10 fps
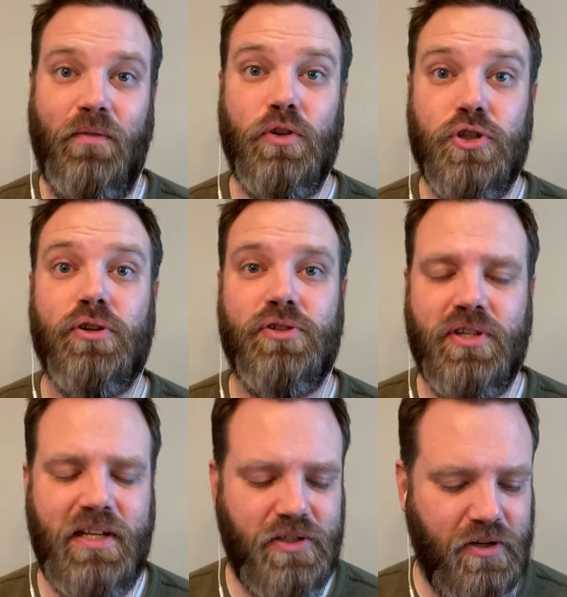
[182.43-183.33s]
The
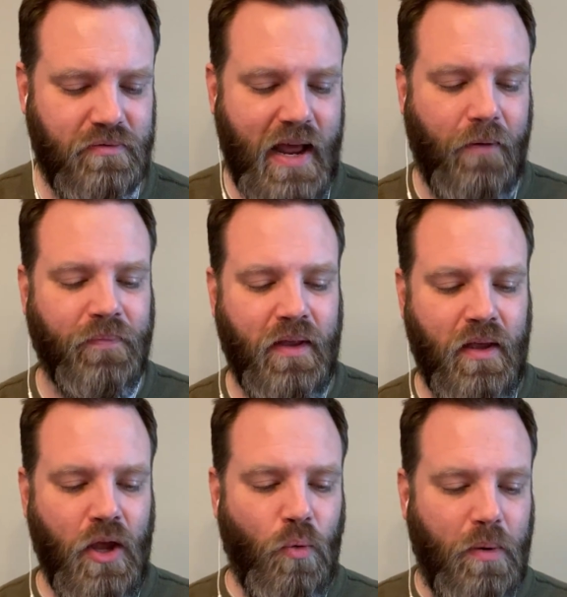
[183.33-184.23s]
church needs you. Now,
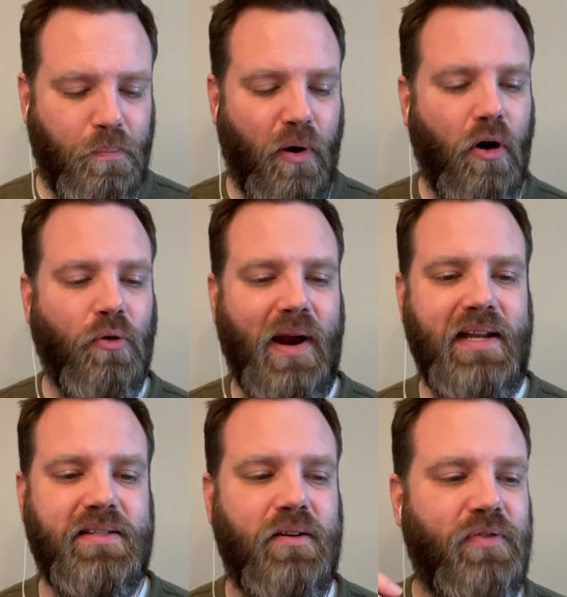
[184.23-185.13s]
when Paul
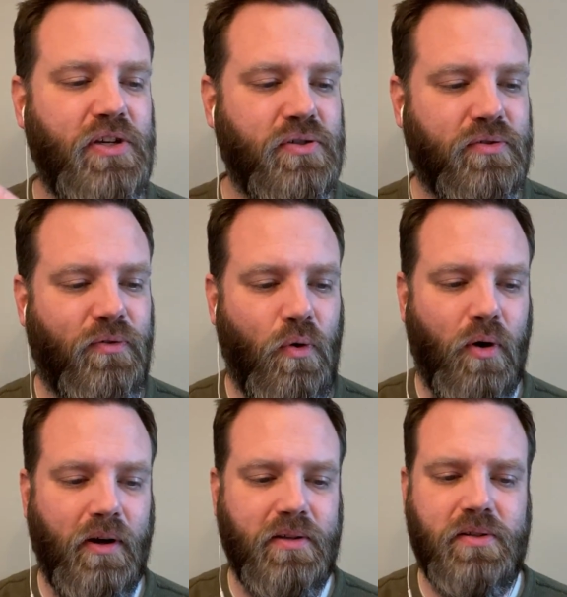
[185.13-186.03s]
writes in Ephesians
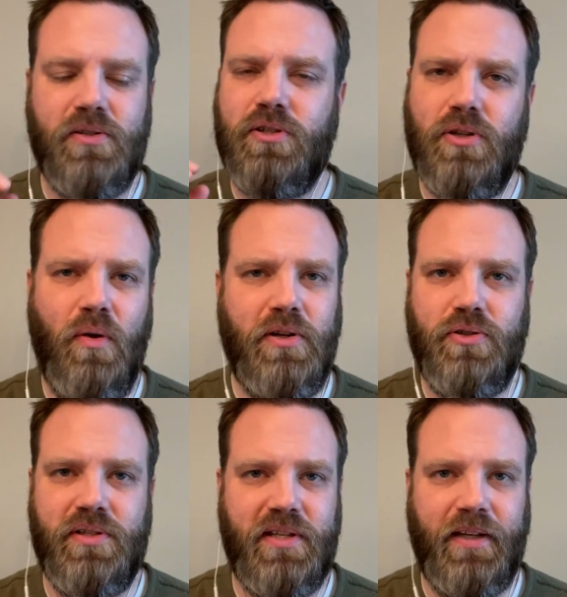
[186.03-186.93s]
4, it's just so
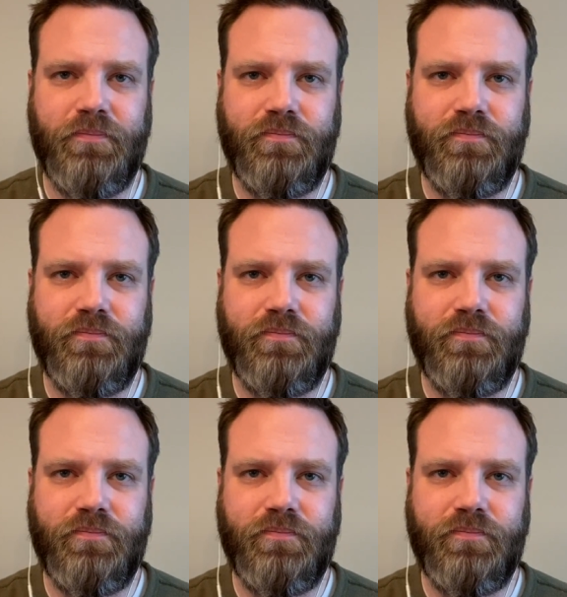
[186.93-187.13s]
interesting.